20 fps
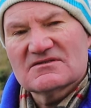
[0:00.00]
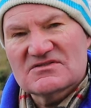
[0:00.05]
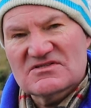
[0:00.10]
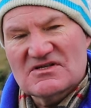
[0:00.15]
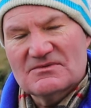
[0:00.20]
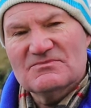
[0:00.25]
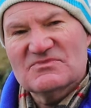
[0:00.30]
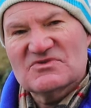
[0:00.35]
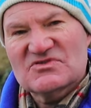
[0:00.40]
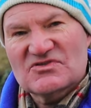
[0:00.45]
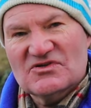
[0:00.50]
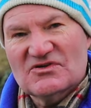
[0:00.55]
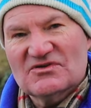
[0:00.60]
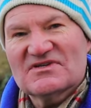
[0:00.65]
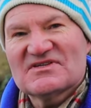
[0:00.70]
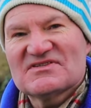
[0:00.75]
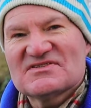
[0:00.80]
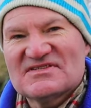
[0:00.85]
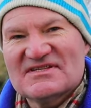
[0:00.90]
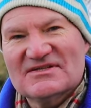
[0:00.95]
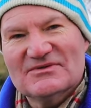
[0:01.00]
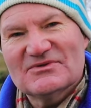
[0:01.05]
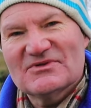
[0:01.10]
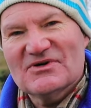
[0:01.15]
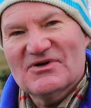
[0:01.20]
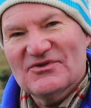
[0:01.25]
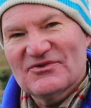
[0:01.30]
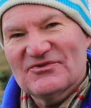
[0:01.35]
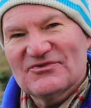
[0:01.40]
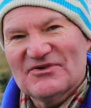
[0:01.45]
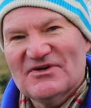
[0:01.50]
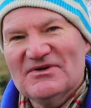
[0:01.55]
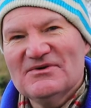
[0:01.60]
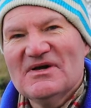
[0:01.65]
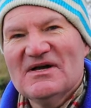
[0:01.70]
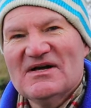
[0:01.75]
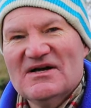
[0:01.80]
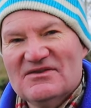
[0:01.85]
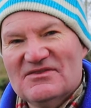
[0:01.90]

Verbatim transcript: Some stock still got through,